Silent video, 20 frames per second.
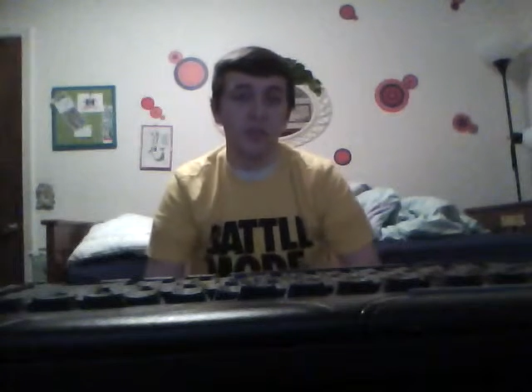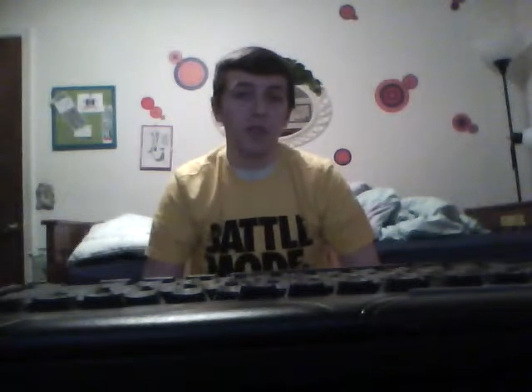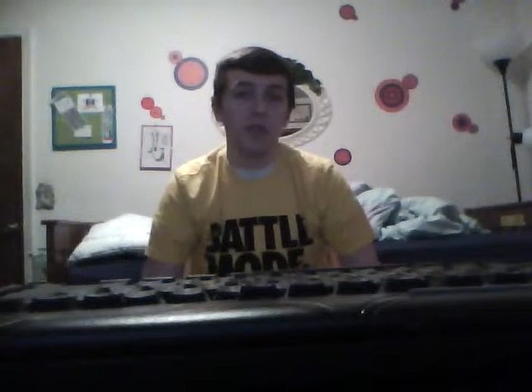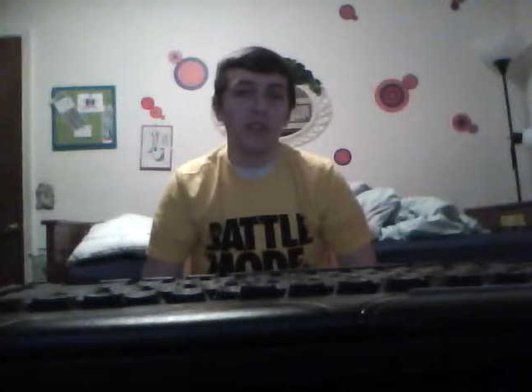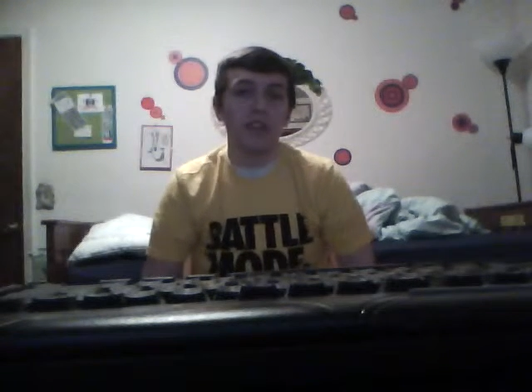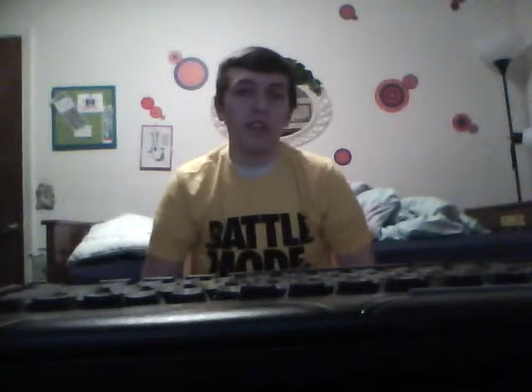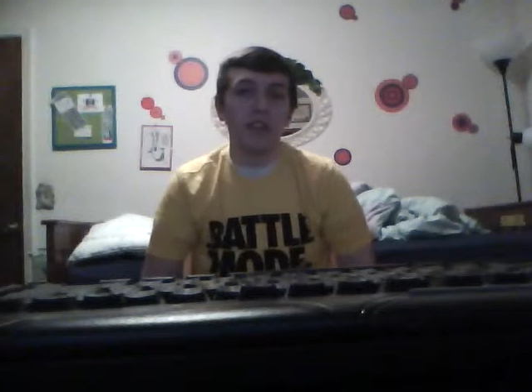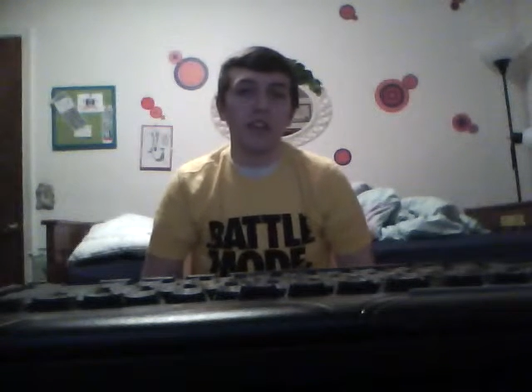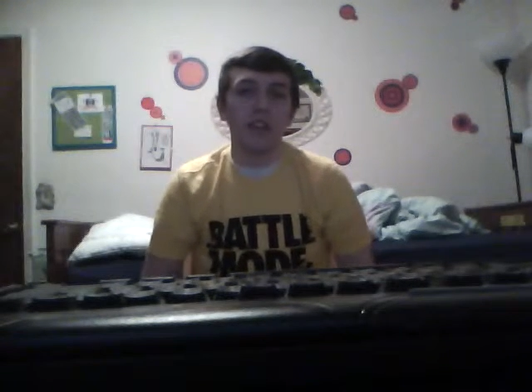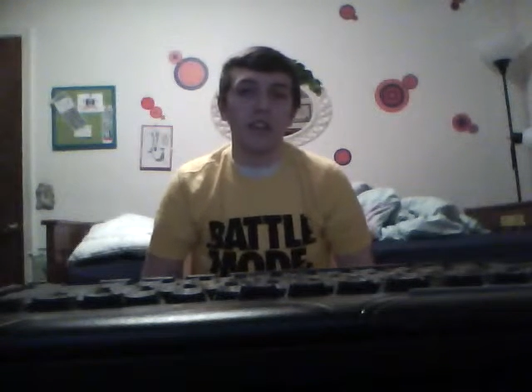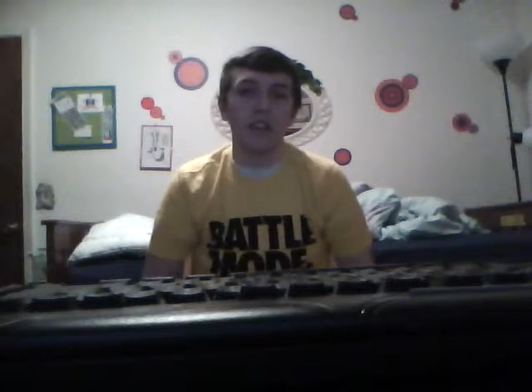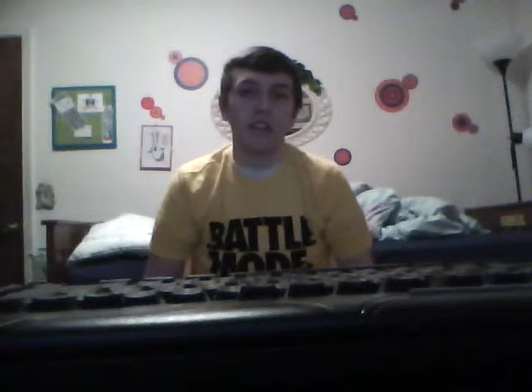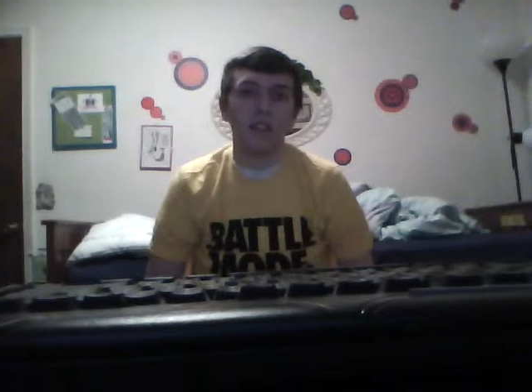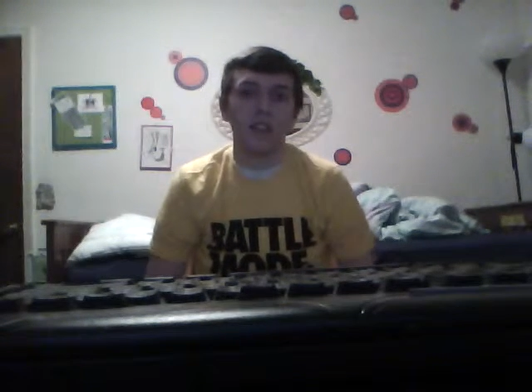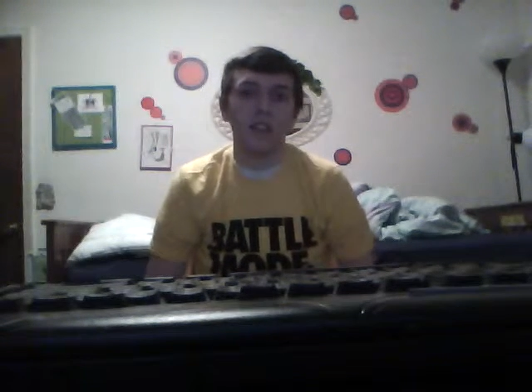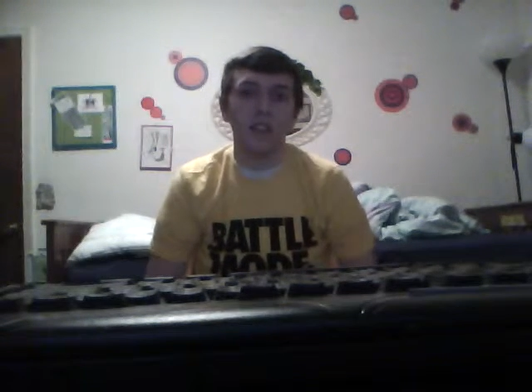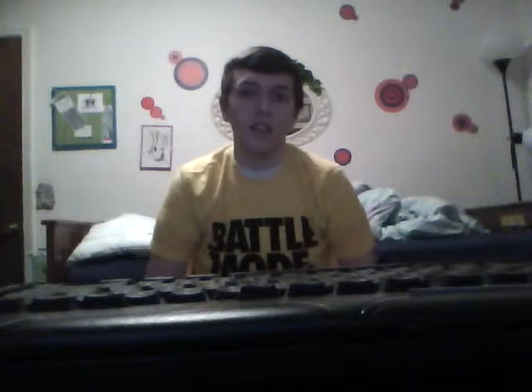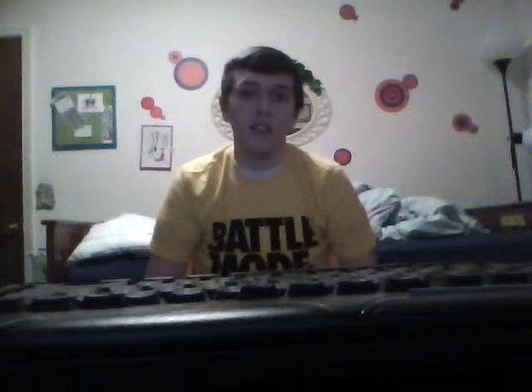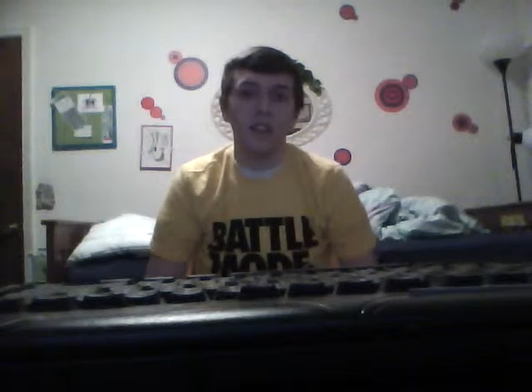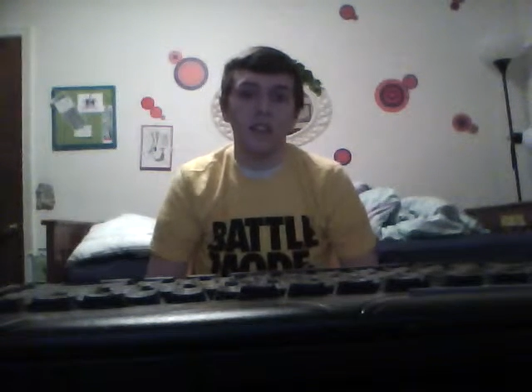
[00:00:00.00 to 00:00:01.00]

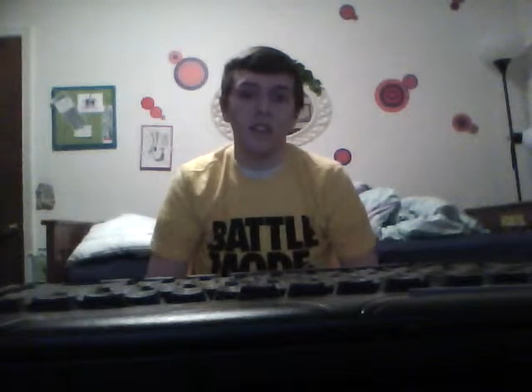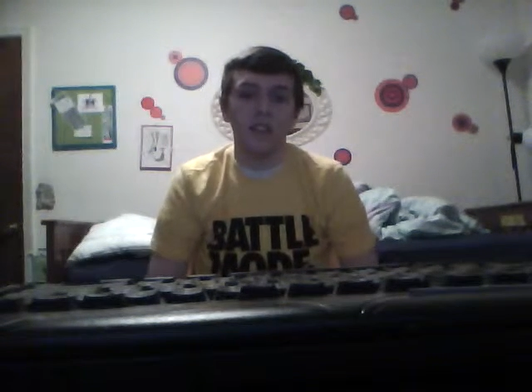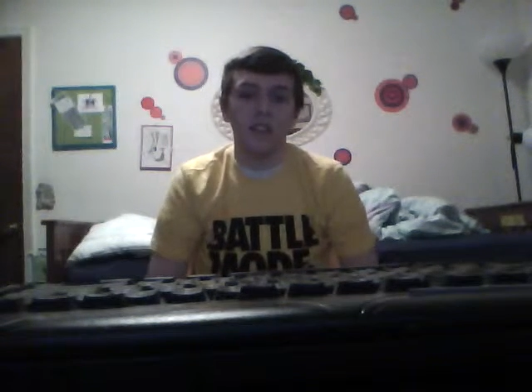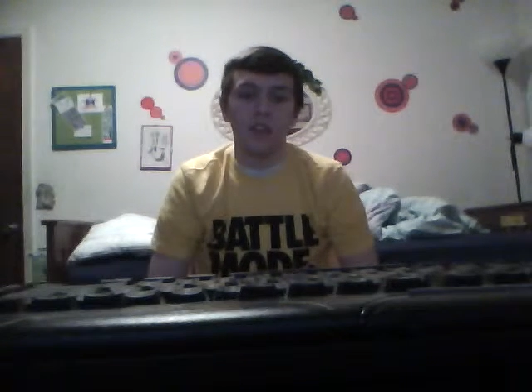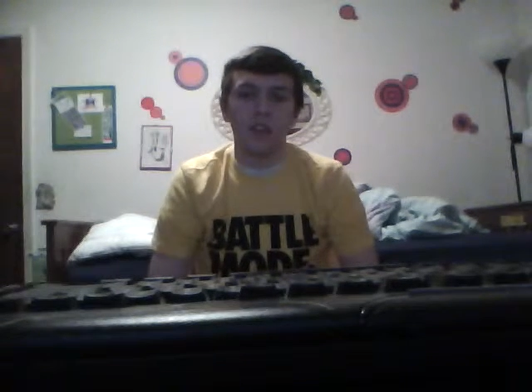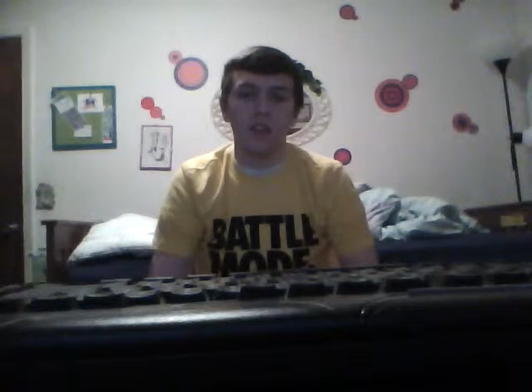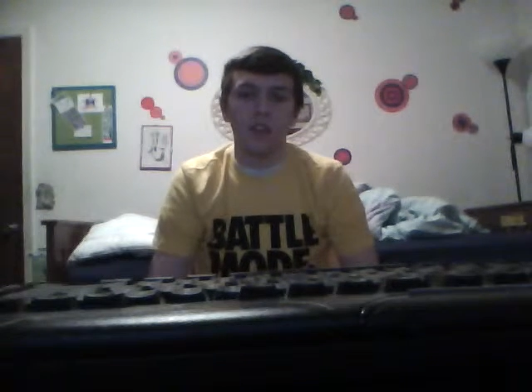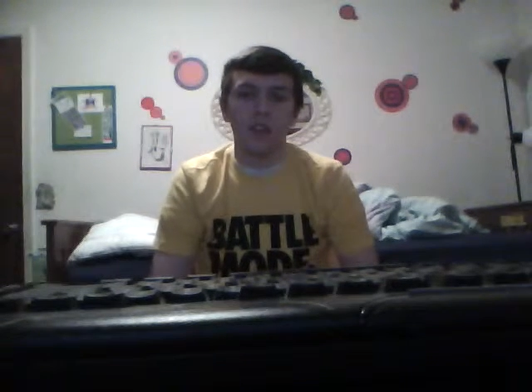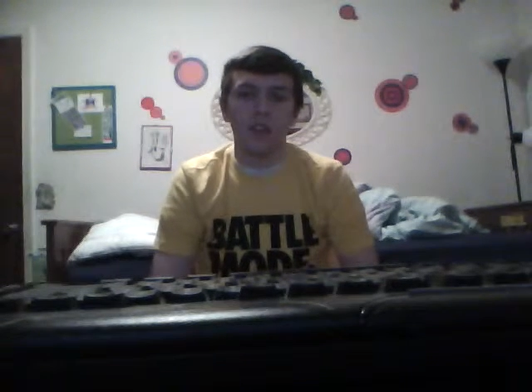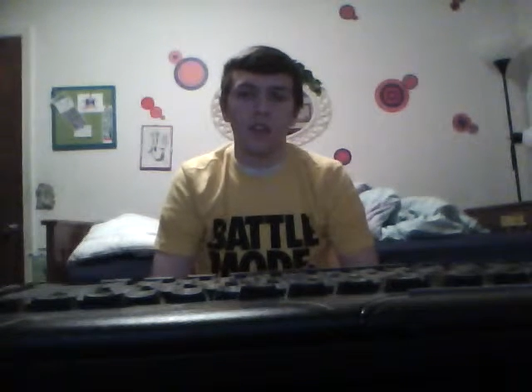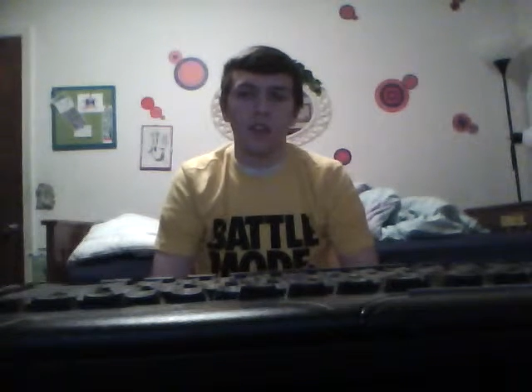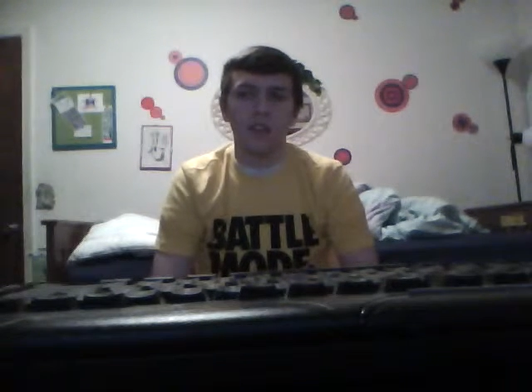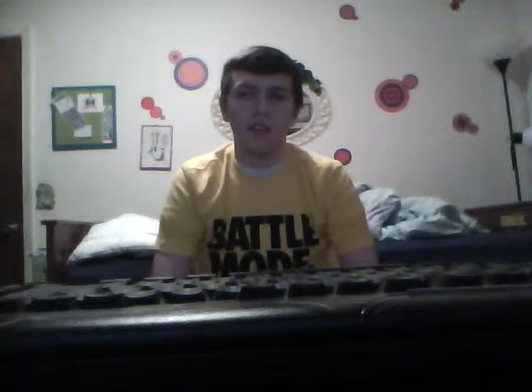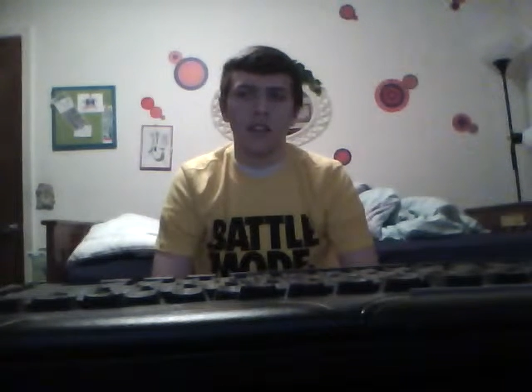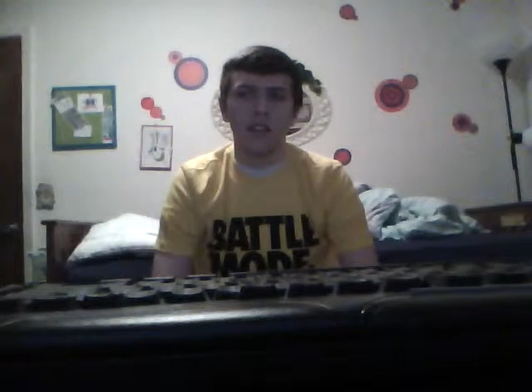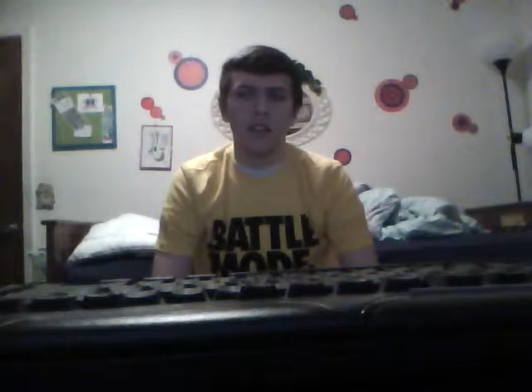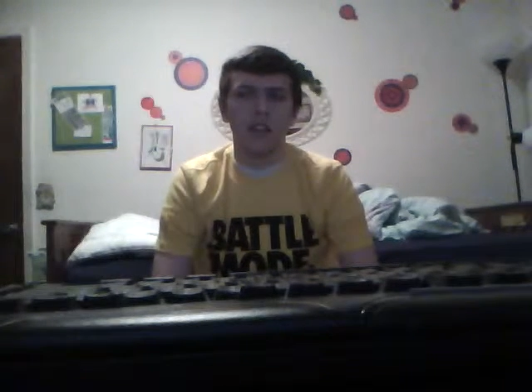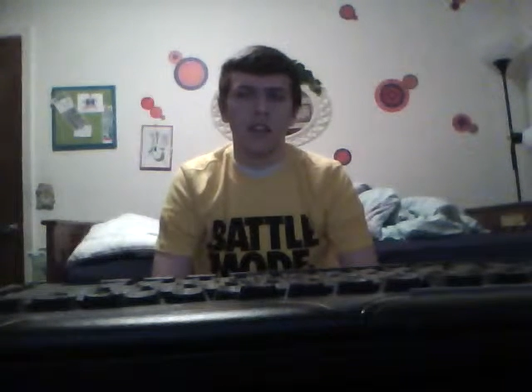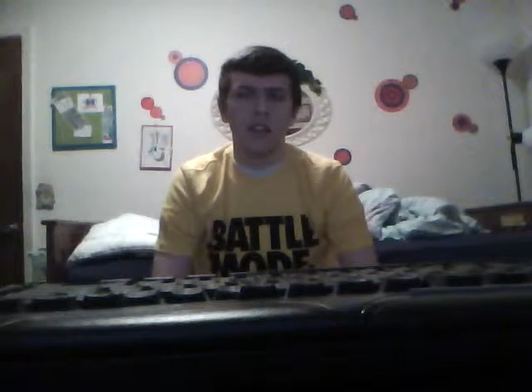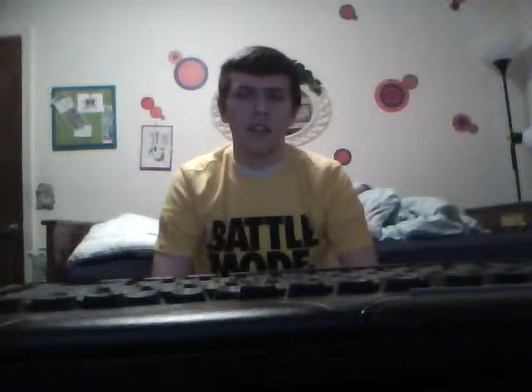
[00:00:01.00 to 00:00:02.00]
buildings, I
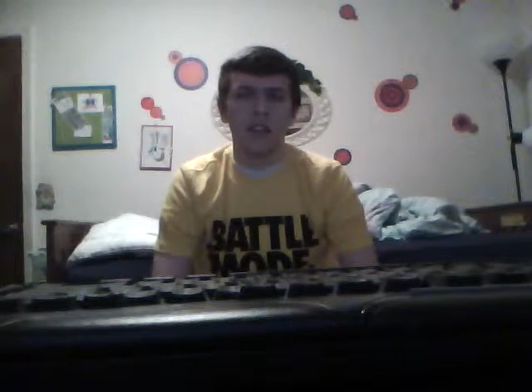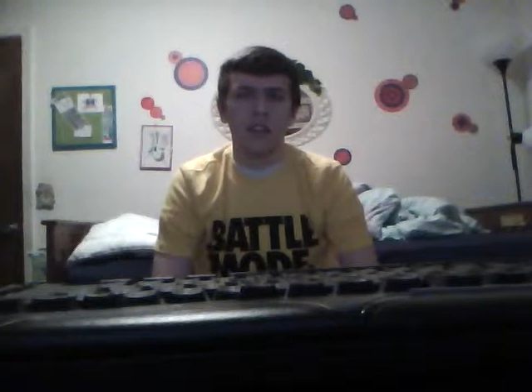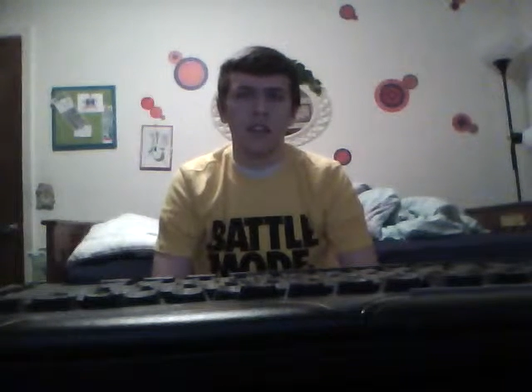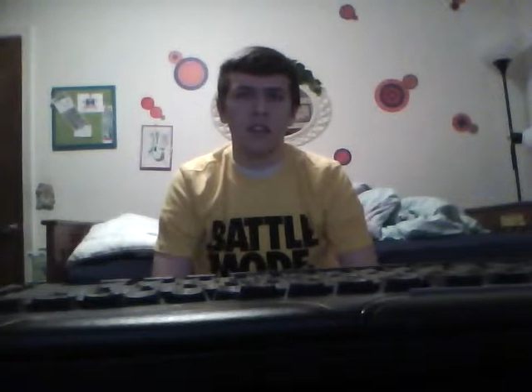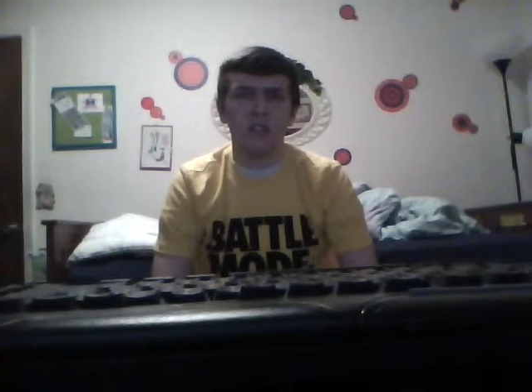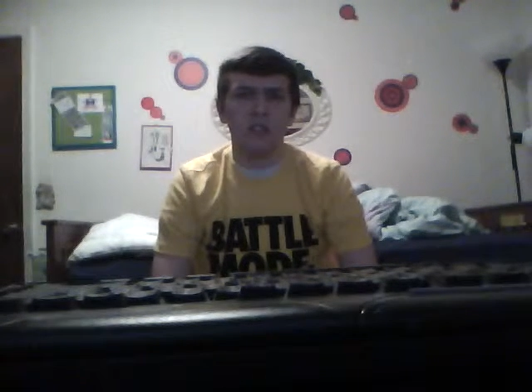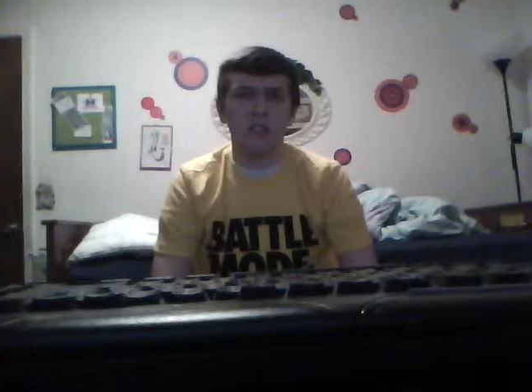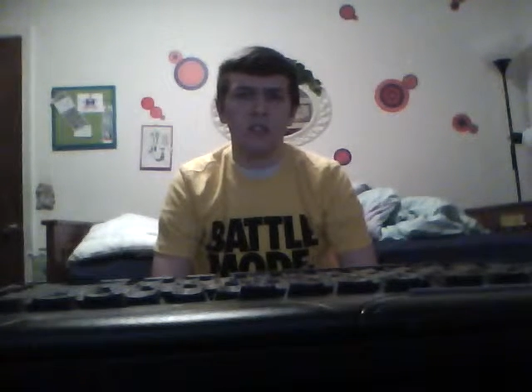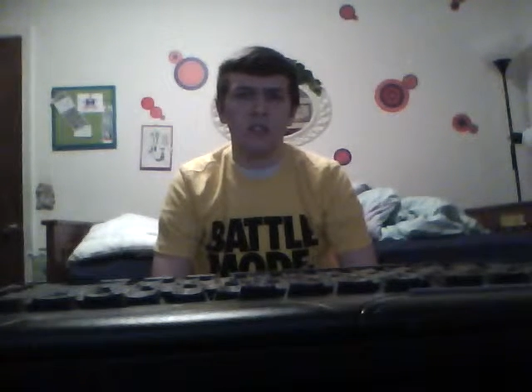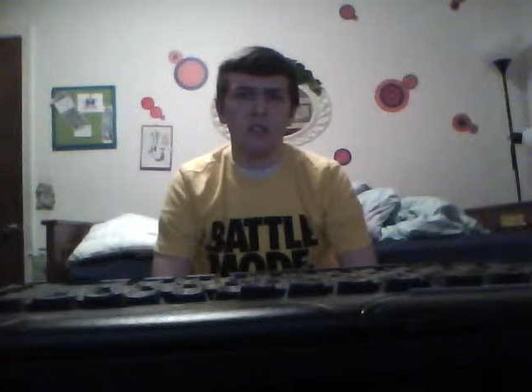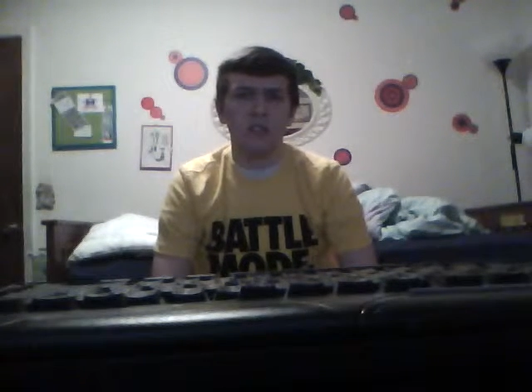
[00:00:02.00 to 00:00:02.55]
think it's Lockdown.